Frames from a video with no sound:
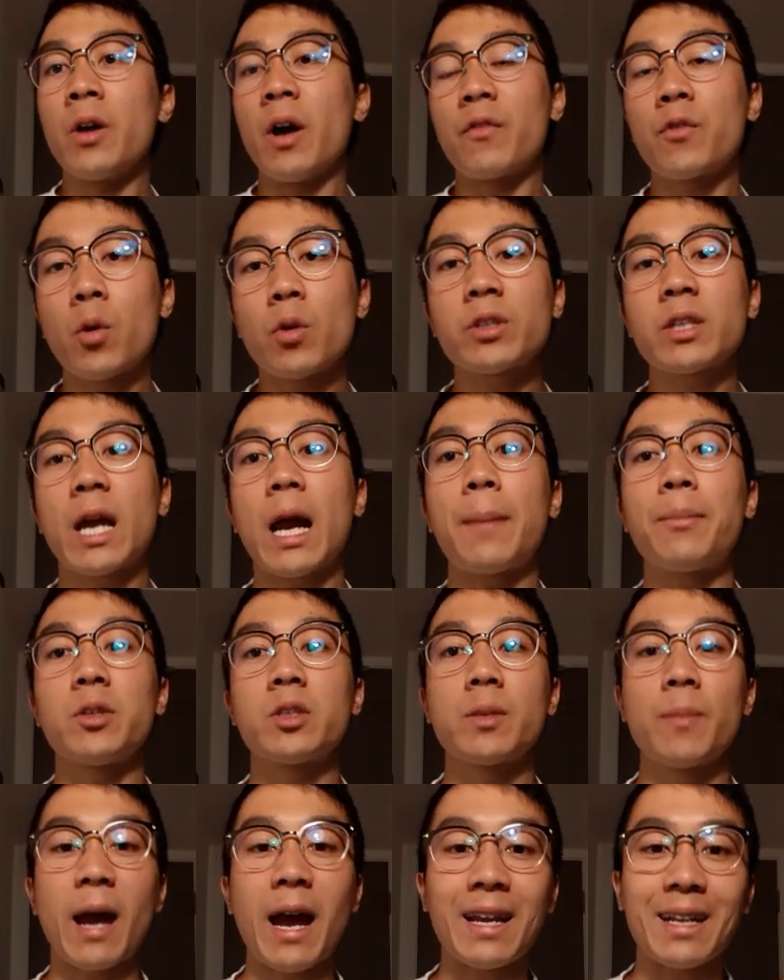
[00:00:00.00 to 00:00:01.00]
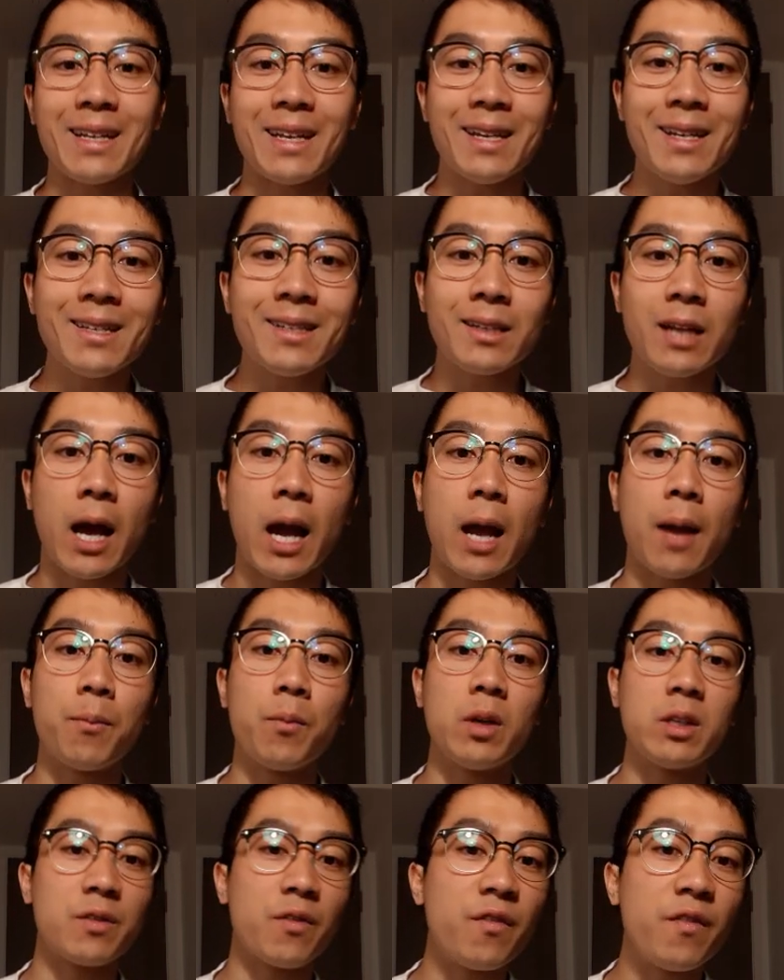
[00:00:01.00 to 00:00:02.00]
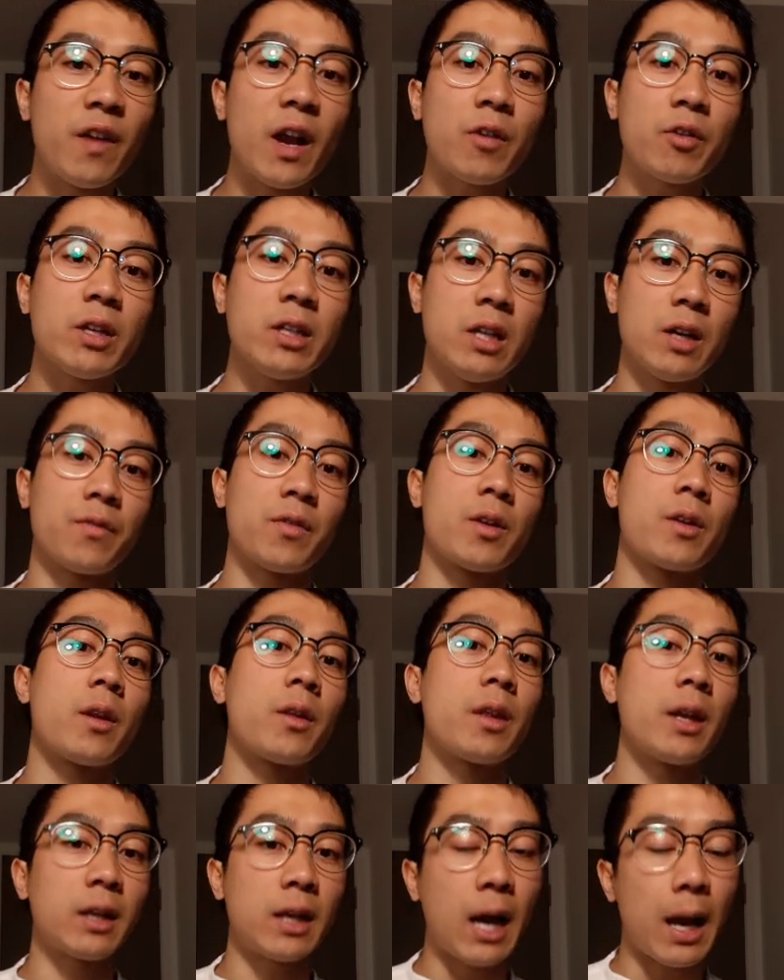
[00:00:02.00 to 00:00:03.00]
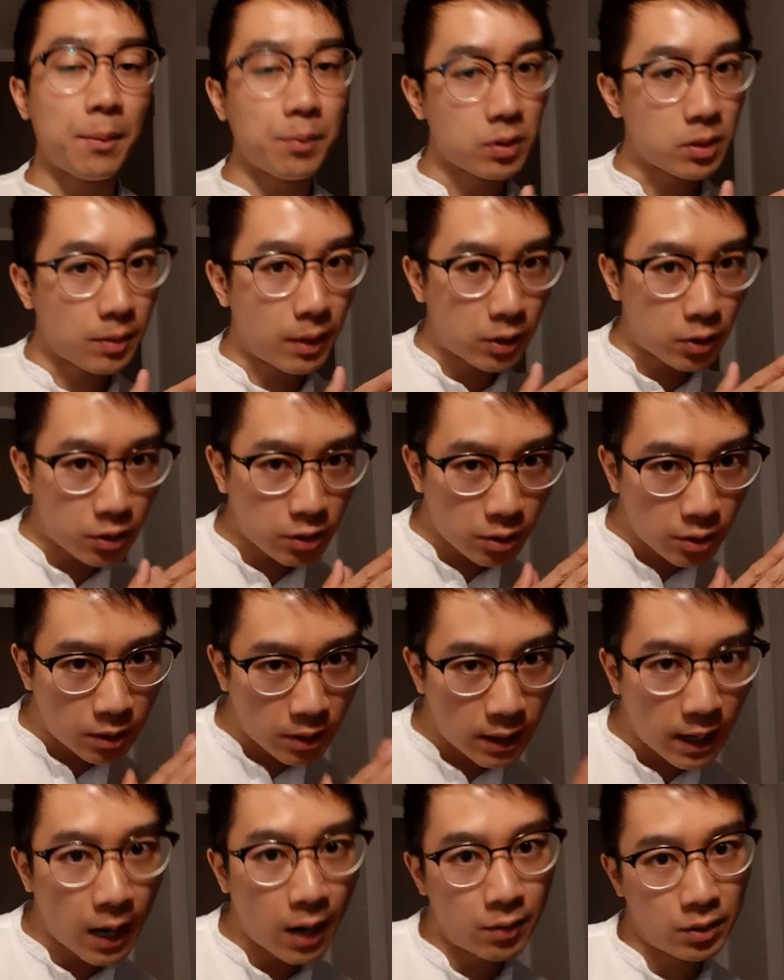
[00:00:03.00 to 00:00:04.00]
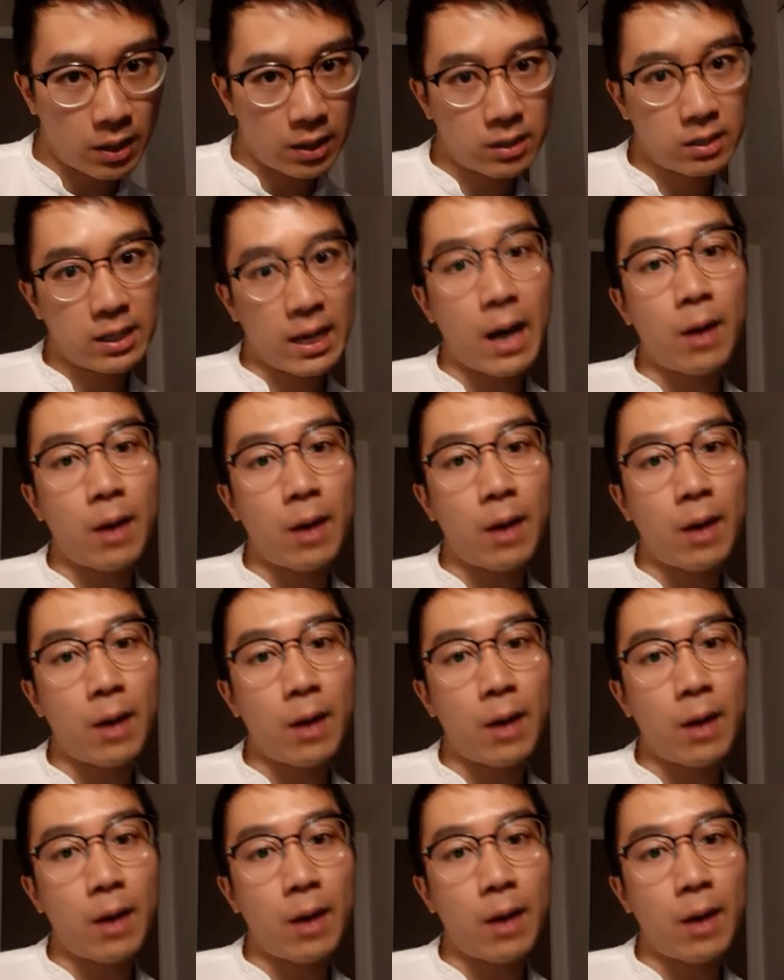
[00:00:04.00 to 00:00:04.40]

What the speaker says: Of course, capitalism at his time is very different than capitalism understood nowadays.